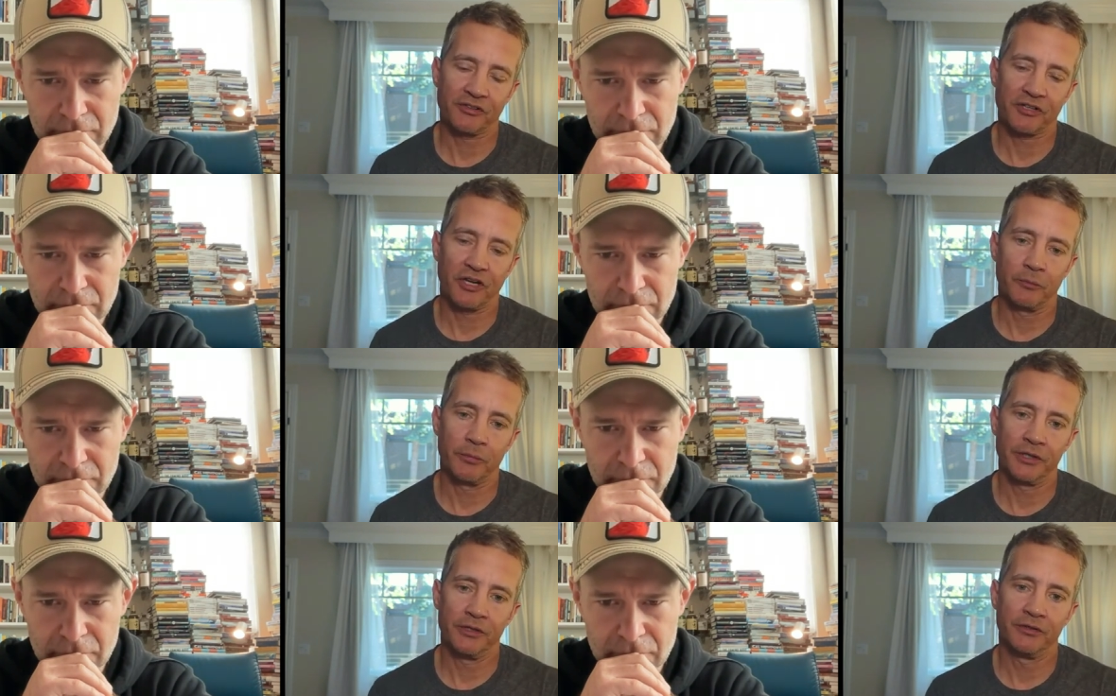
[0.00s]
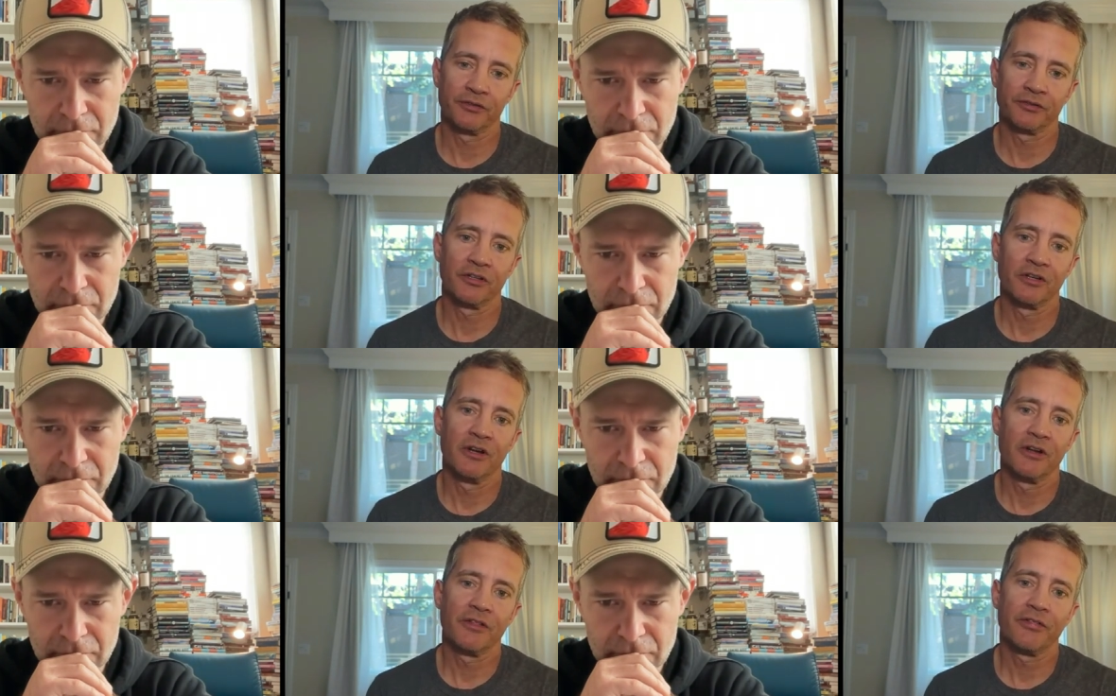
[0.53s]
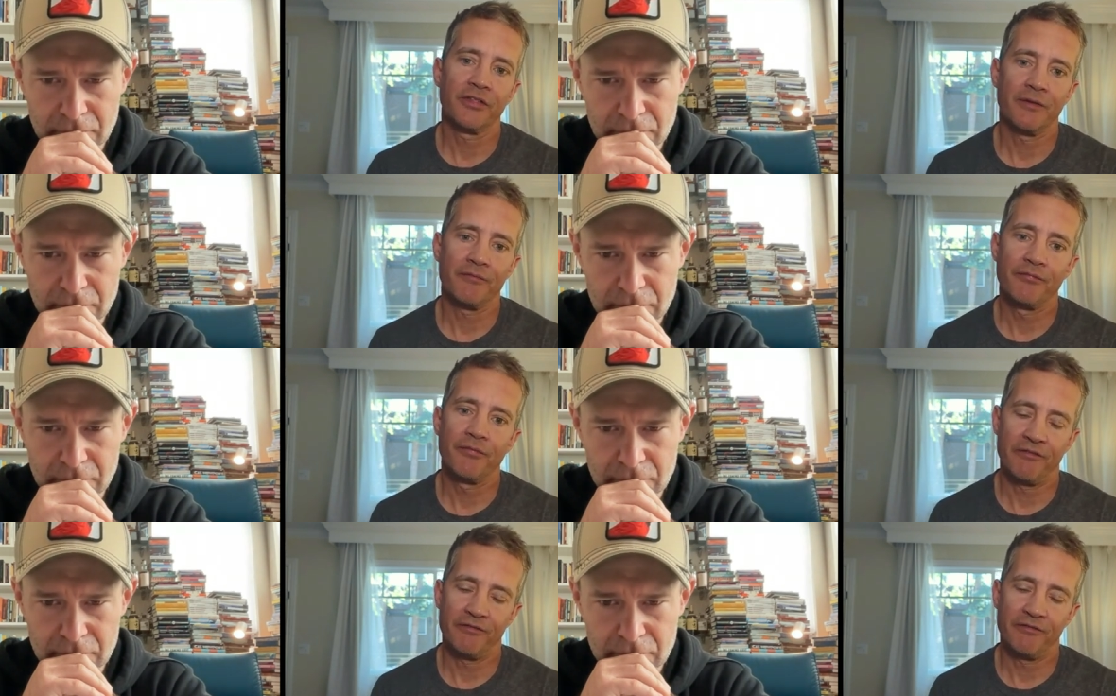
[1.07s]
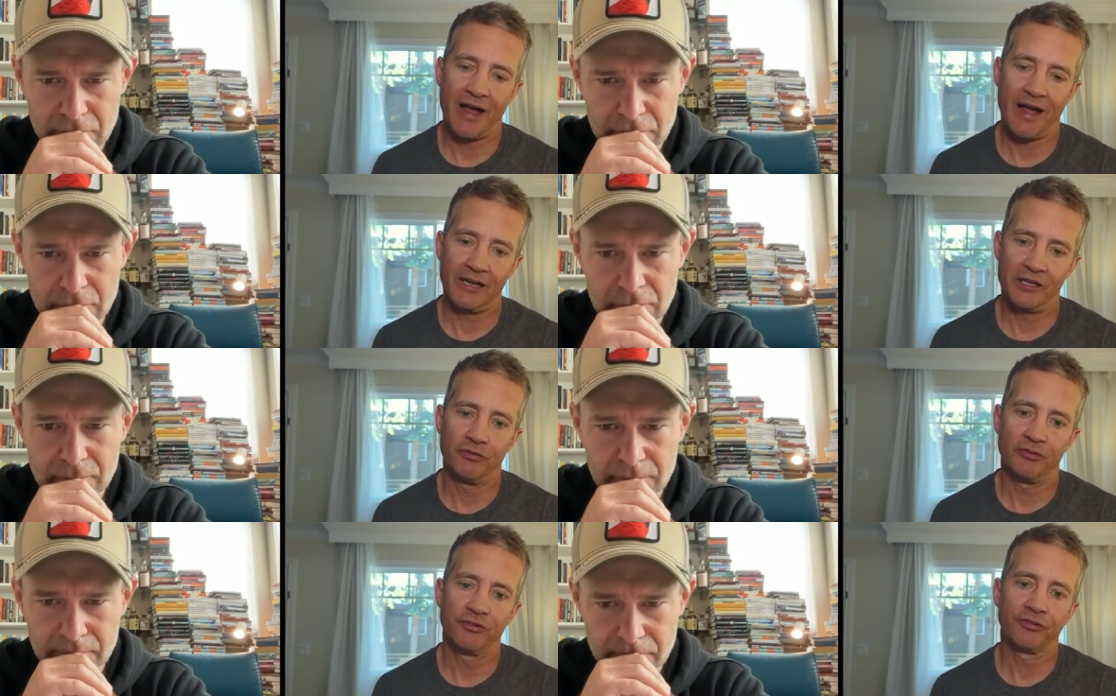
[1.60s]
Speaker 1: companies, they're
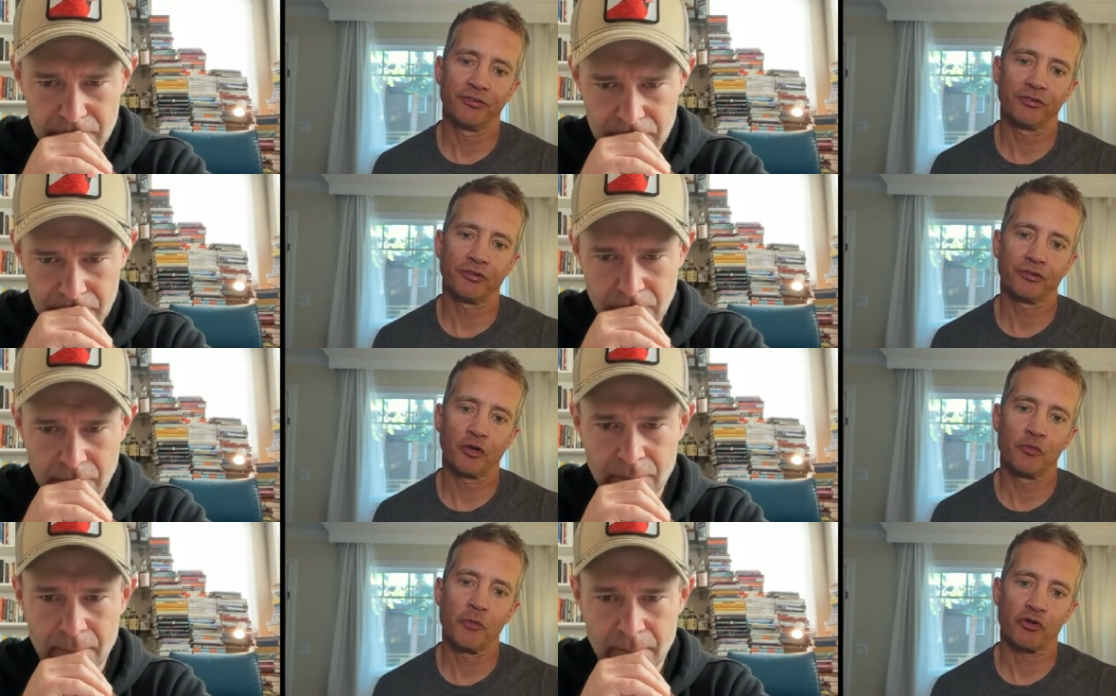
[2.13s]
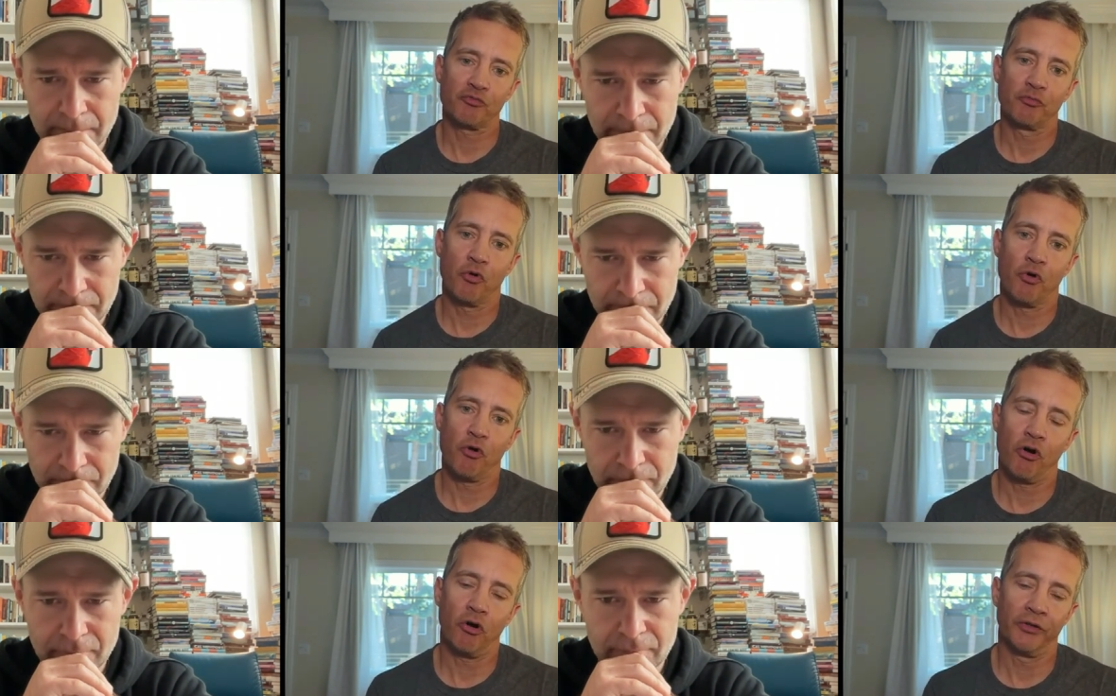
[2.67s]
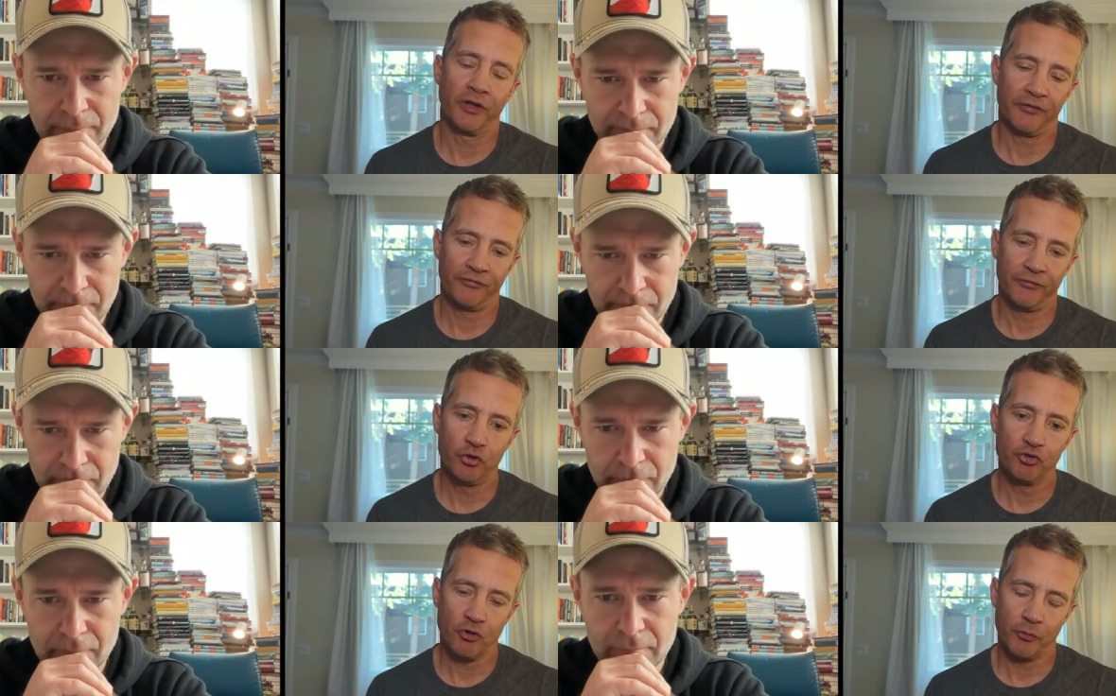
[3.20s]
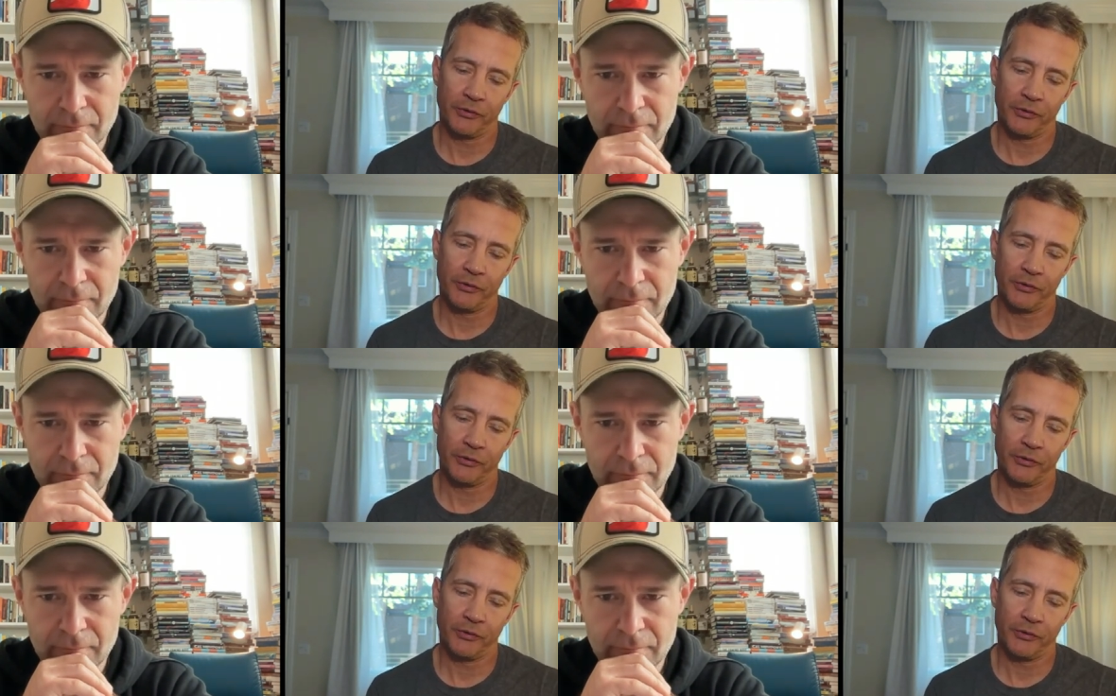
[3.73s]
valued so much more on their future